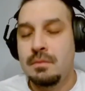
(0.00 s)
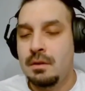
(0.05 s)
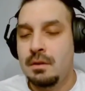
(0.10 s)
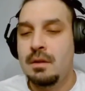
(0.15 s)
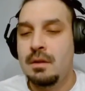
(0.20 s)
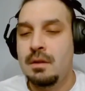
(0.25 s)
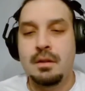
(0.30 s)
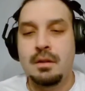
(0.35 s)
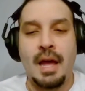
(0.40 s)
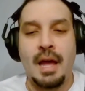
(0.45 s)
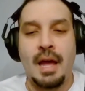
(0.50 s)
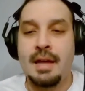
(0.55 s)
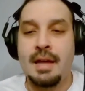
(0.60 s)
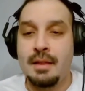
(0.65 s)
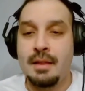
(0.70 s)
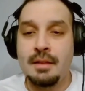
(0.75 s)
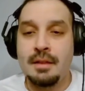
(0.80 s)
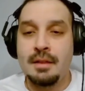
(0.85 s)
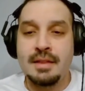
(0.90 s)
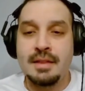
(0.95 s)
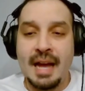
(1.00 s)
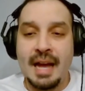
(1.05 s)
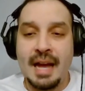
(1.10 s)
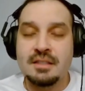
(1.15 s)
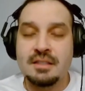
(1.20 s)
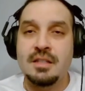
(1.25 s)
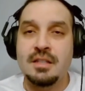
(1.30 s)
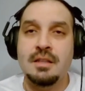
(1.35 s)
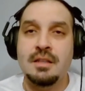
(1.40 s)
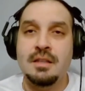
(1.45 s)
and that's
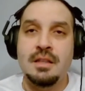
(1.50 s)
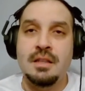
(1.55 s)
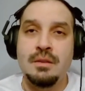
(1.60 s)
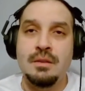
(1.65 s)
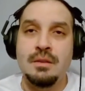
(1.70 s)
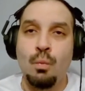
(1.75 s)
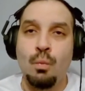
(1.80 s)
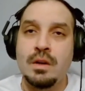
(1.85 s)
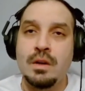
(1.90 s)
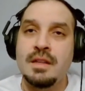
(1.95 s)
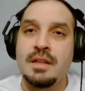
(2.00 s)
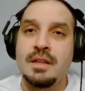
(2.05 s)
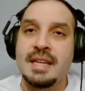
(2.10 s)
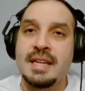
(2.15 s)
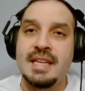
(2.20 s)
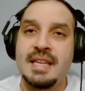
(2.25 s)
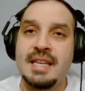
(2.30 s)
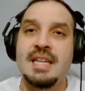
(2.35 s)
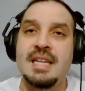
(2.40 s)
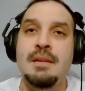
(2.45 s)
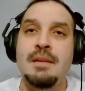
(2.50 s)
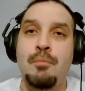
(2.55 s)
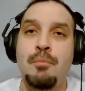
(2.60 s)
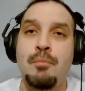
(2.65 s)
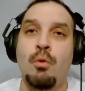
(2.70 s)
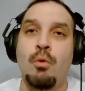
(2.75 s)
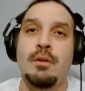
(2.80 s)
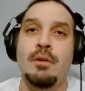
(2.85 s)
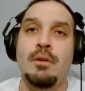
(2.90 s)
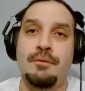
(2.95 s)
one of the key
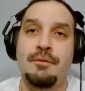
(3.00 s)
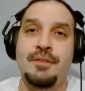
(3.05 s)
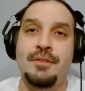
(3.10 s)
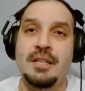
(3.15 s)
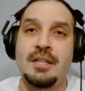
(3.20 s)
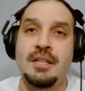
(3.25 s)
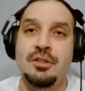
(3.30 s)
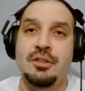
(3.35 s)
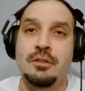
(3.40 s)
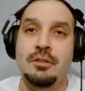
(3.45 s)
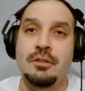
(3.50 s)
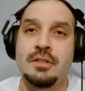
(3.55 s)
important features.